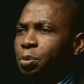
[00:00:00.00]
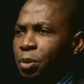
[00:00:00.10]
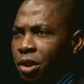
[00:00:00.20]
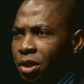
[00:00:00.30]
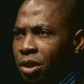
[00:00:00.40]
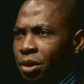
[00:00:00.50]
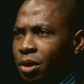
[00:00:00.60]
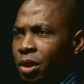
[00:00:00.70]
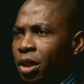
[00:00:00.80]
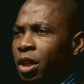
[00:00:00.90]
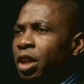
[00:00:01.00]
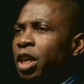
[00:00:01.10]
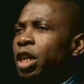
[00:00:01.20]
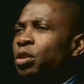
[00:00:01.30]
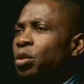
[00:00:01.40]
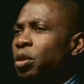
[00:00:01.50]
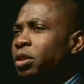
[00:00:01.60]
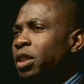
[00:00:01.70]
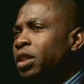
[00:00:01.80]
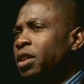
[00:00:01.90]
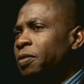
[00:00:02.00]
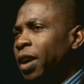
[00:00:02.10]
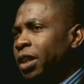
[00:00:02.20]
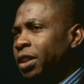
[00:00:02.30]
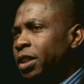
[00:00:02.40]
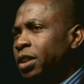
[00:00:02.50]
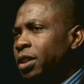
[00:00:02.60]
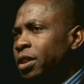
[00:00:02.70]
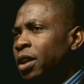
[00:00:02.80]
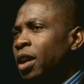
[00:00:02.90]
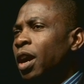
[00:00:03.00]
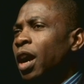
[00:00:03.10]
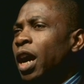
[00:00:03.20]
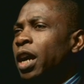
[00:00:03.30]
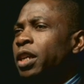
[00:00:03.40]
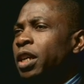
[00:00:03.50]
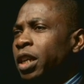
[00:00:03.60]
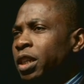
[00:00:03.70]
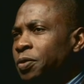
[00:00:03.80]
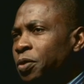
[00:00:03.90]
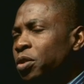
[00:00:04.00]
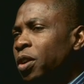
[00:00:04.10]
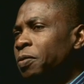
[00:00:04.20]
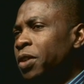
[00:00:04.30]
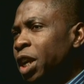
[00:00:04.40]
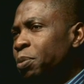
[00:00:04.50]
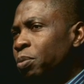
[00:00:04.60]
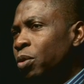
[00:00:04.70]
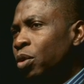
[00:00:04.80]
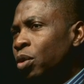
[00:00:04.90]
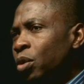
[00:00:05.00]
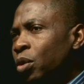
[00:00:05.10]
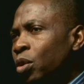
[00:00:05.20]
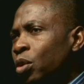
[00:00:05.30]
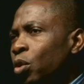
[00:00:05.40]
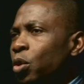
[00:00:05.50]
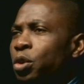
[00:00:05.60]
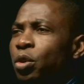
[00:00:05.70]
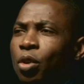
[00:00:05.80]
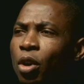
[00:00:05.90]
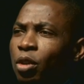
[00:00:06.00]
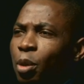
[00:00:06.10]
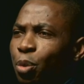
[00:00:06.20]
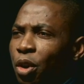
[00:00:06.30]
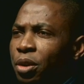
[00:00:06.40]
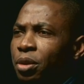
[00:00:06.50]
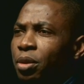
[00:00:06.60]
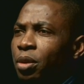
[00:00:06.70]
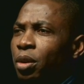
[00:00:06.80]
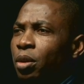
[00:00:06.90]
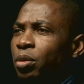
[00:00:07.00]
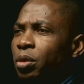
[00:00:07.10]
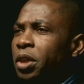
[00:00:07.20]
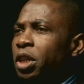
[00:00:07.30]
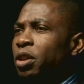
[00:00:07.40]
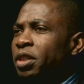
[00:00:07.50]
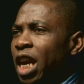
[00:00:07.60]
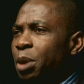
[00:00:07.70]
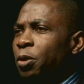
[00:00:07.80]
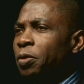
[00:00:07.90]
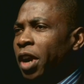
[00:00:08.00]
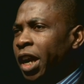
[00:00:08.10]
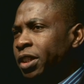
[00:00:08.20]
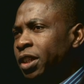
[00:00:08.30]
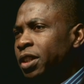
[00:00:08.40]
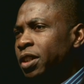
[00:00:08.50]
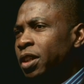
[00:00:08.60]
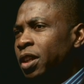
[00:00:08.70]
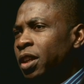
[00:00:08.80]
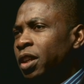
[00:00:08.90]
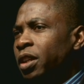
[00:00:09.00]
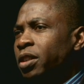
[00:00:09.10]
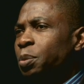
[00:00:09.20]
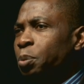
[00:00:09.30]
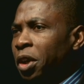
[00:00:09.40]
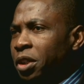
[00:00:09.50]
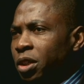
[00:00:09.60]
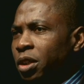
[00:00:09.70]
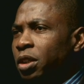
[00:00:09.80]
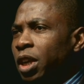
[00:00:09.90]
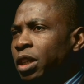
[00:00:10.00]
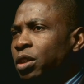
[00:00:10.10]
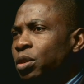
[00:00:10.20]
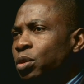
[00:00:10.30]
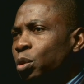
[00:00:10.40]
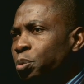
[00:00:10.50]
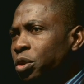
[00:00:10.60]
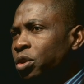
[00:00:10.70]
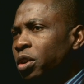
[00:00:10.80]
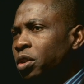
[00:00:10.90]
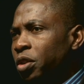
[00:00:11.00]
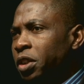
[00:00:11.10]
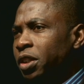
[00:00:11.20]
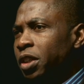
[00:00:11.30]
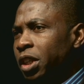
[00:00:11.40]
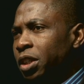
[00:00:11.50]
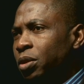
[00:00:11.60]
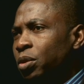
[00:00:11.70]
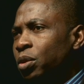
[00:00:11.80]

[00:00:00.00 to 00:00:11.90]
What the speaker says: person. He knows his devices and he is full of them. Who you call upon during your time of crisis is the person that you put your trust in.